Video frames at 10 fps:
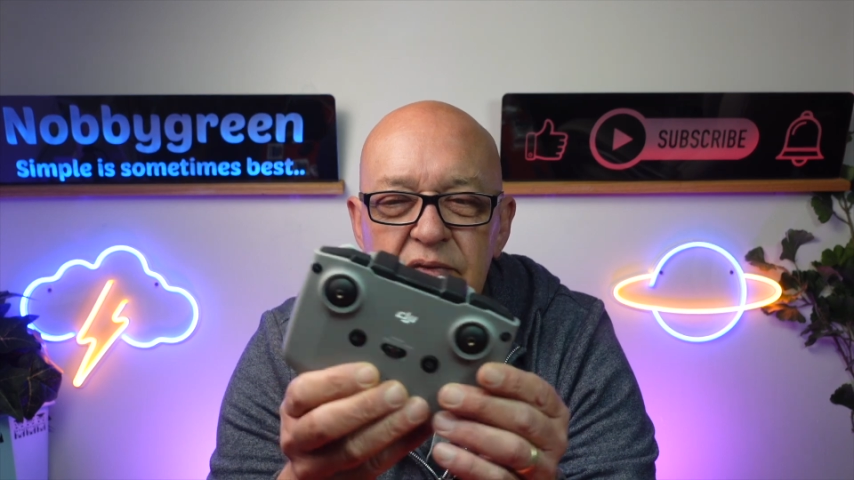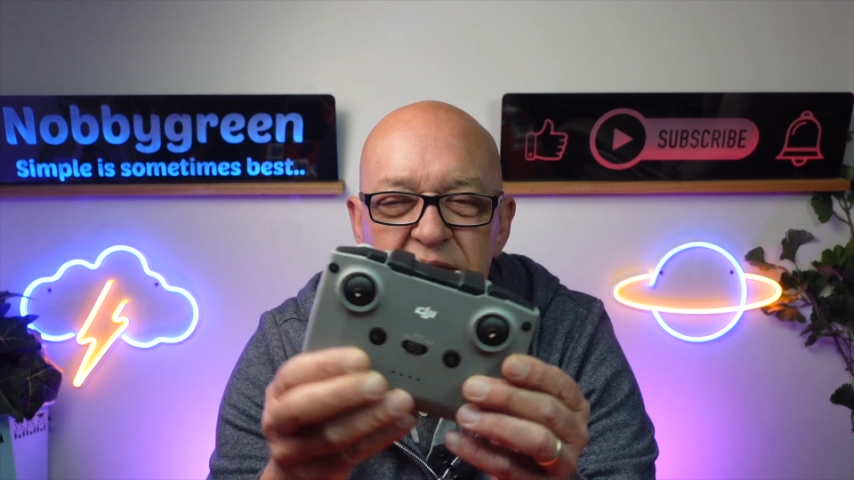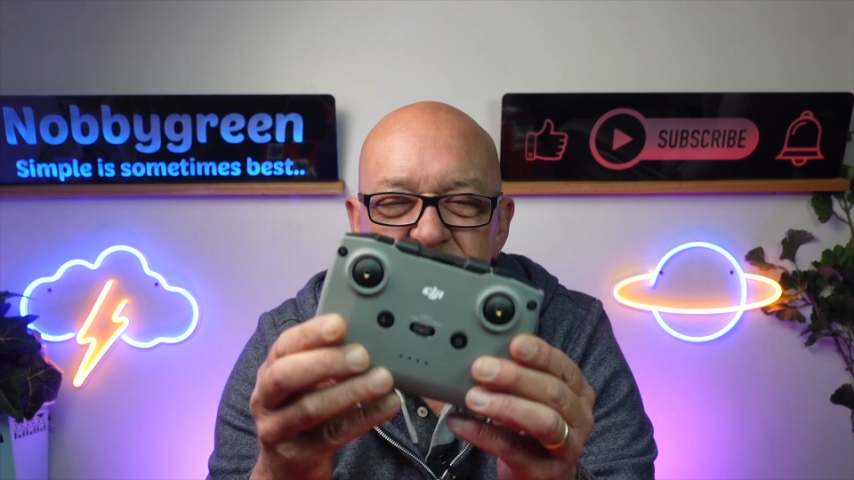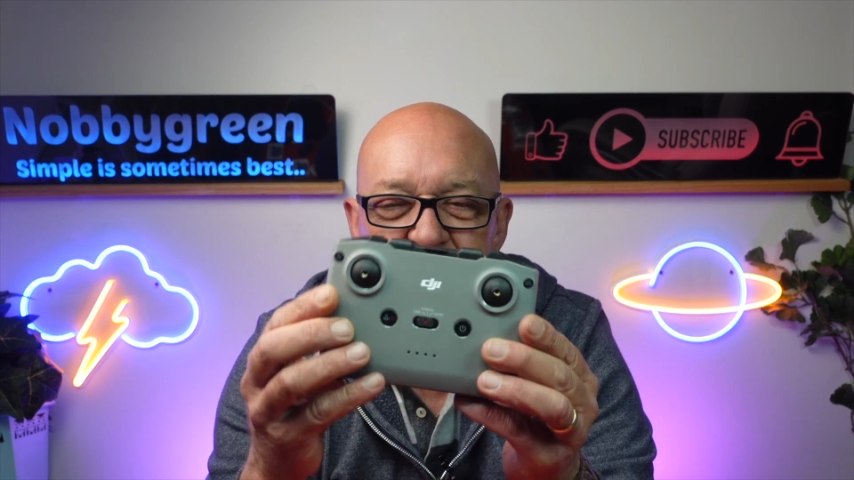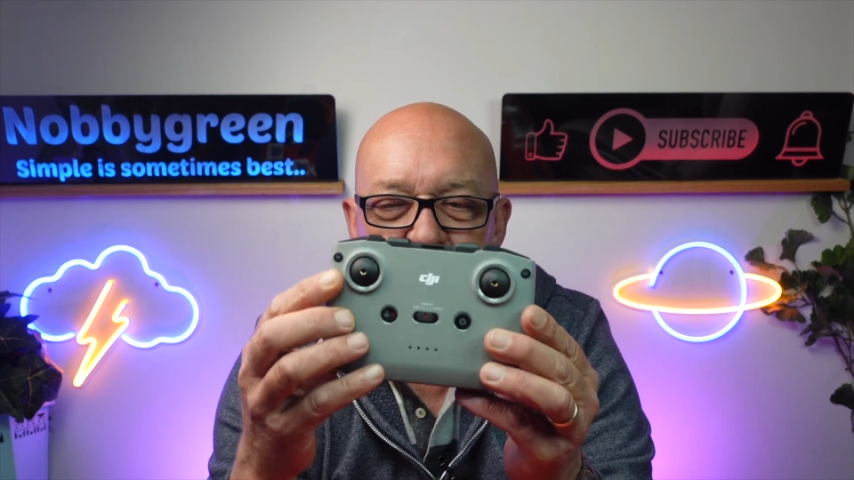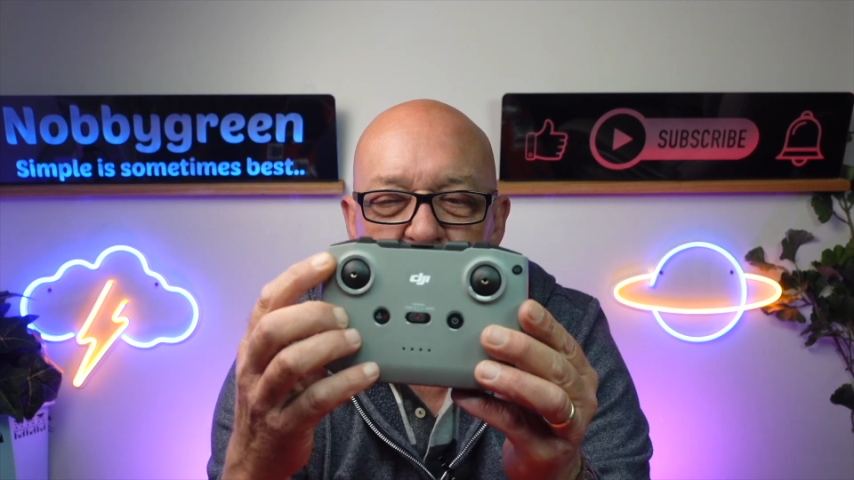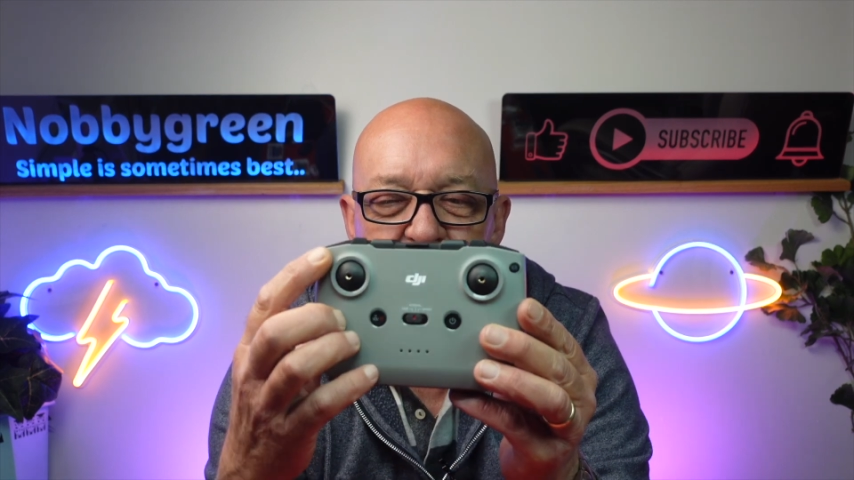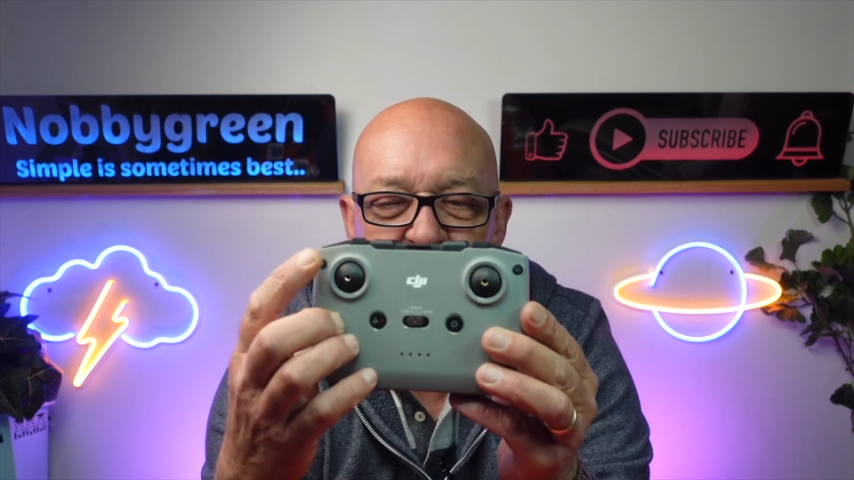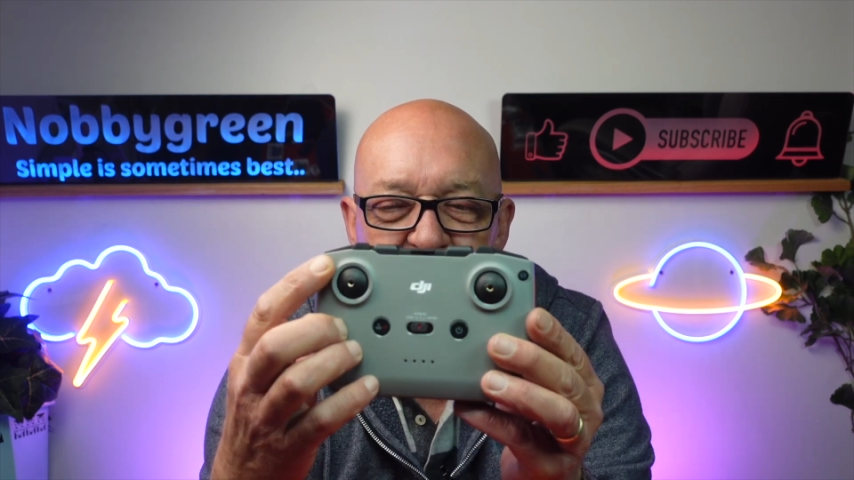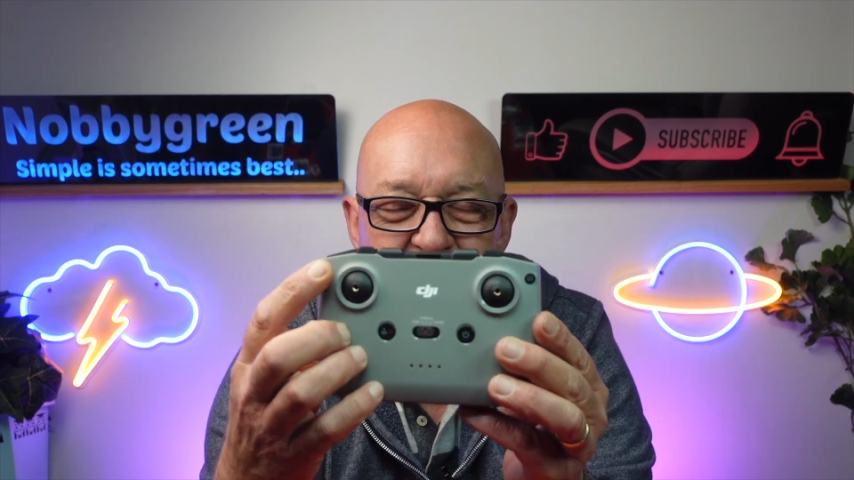that's this one
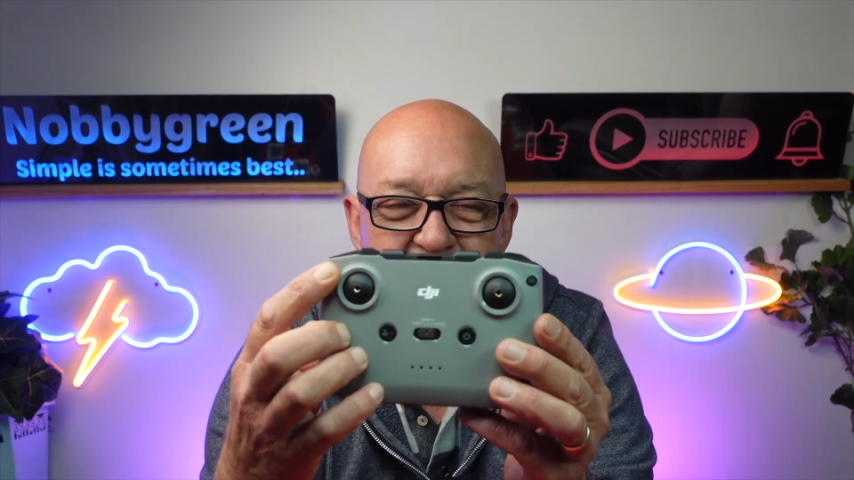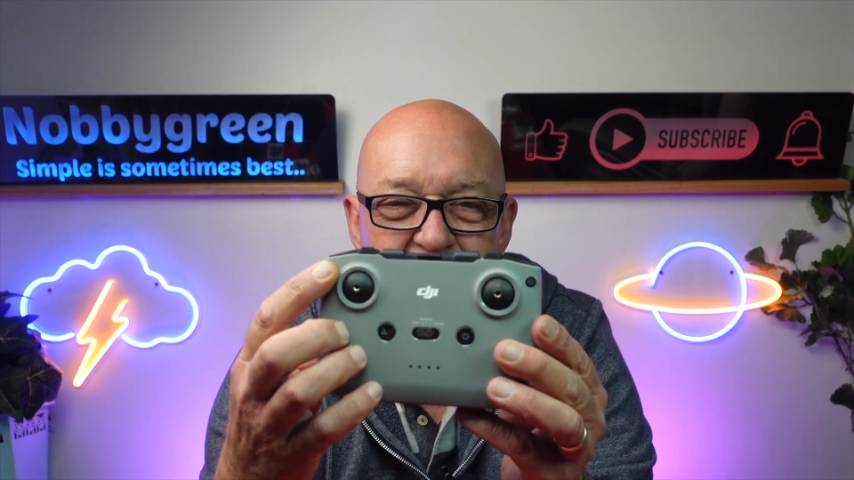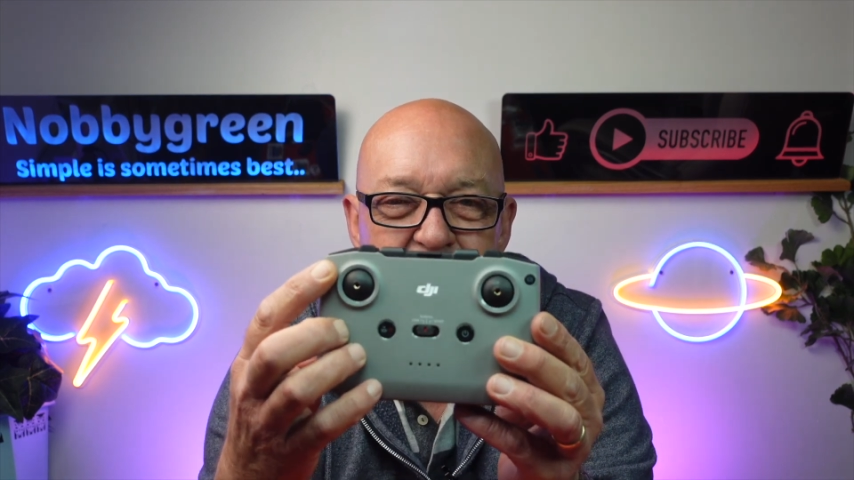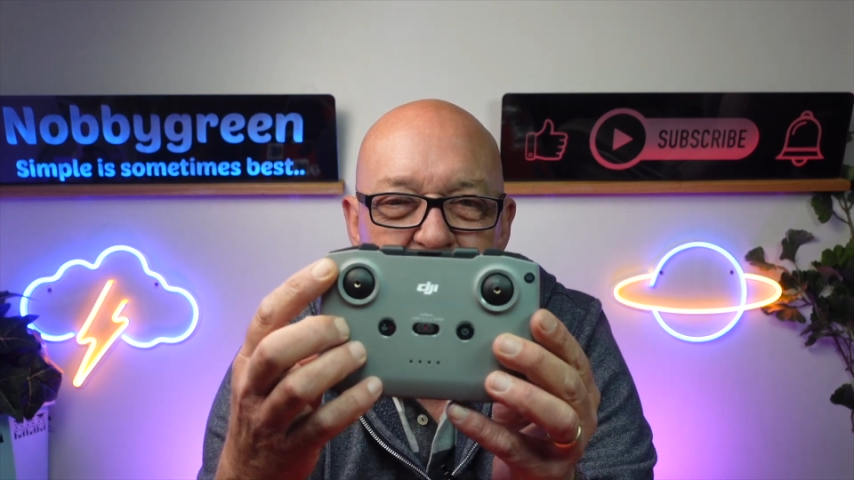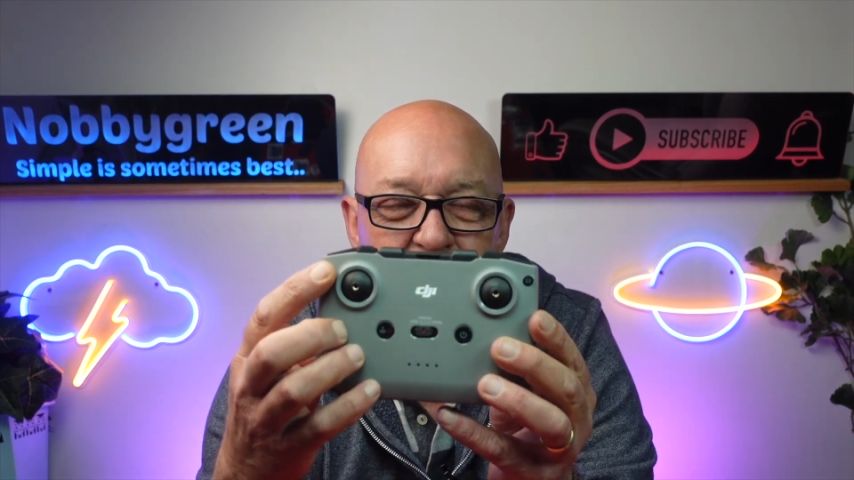just here.